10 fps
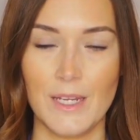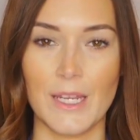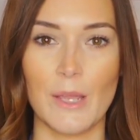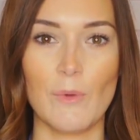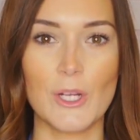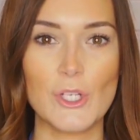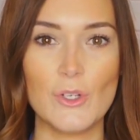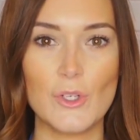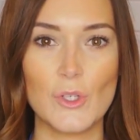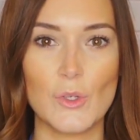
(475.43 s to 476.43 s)
Now, I want
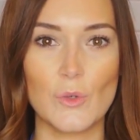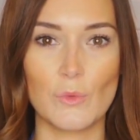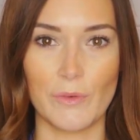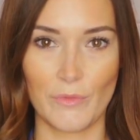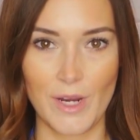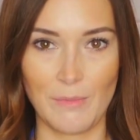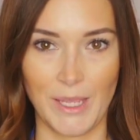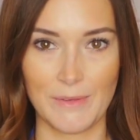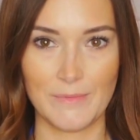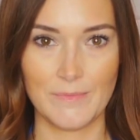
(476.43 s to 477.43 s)
you to reframe
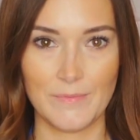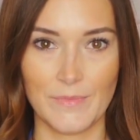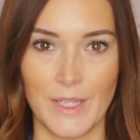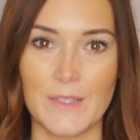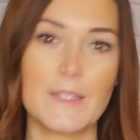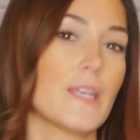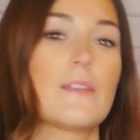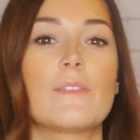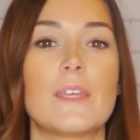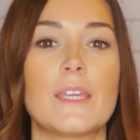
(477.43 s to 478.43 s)
it. Instead
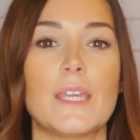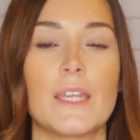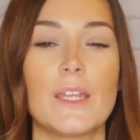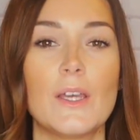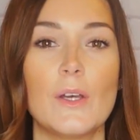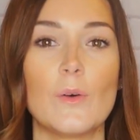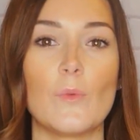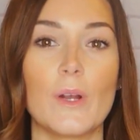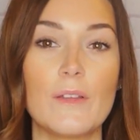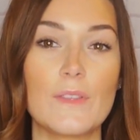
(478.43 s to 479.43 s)
of thinking,
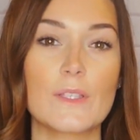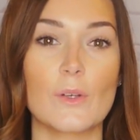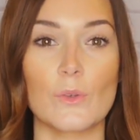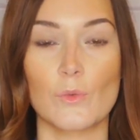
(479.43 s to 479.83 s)
what if this goes